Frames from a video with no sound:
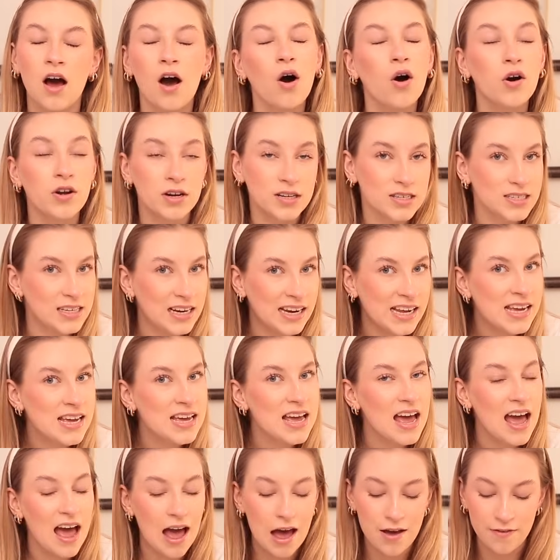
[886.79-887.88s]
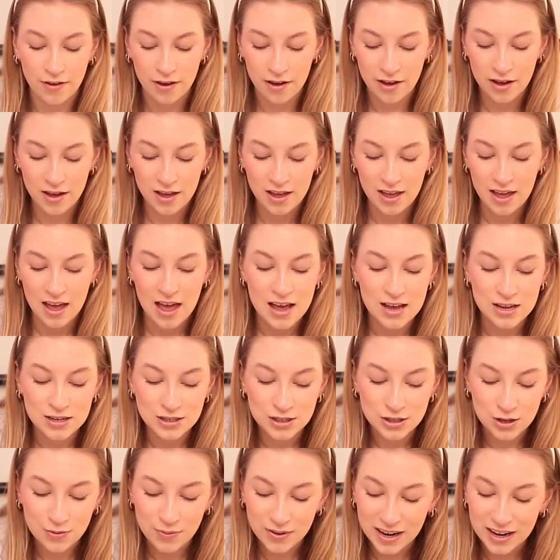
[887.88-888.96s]
Honestly, ever.
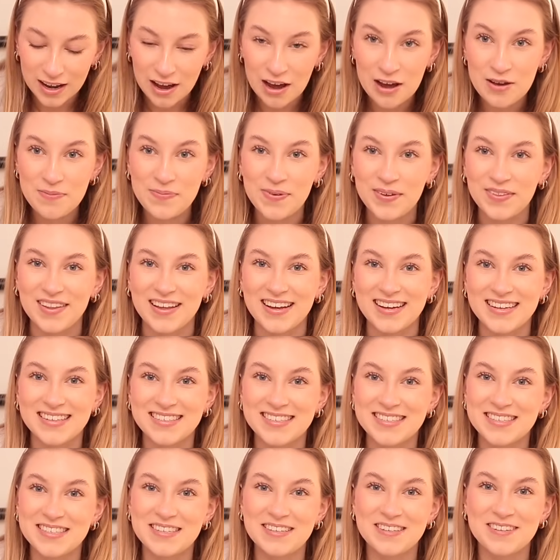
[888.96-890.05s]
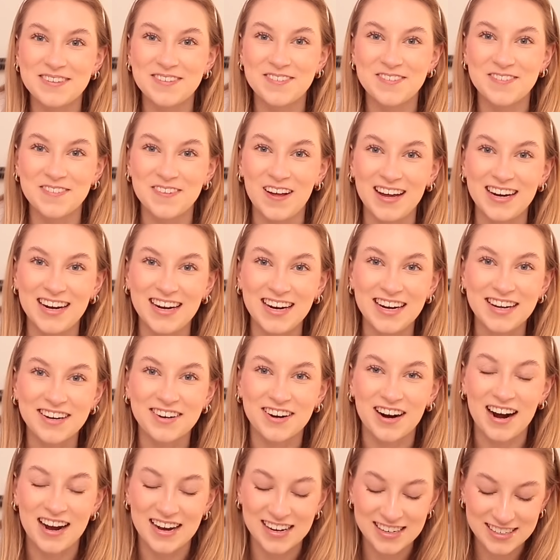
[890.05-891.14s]
So when I open this, I nearly
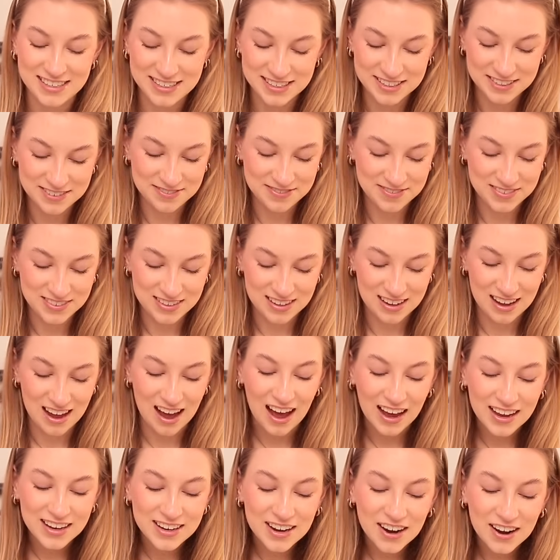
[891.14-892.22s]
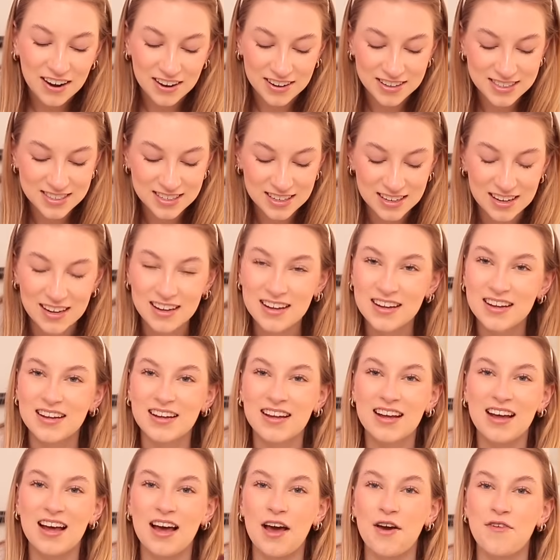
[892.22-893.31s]
cried. I got
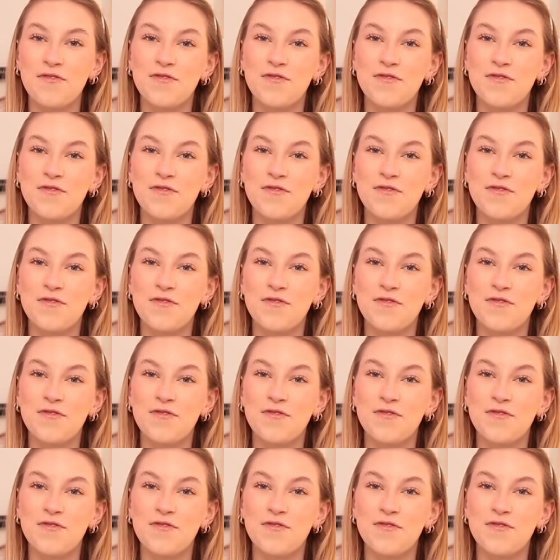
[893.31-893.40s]
a